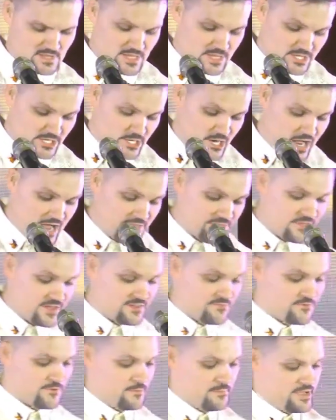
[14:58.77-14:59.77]
You know, I think
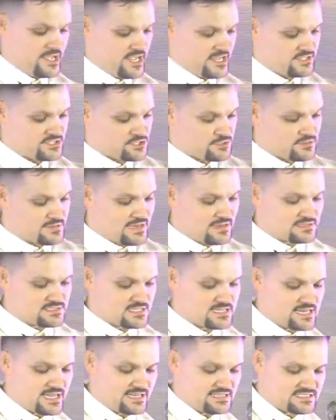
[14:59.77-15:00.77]
for me in
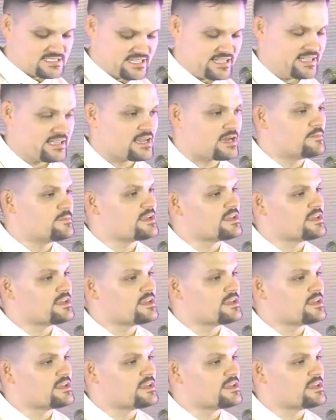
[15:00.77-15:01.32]
2019, coming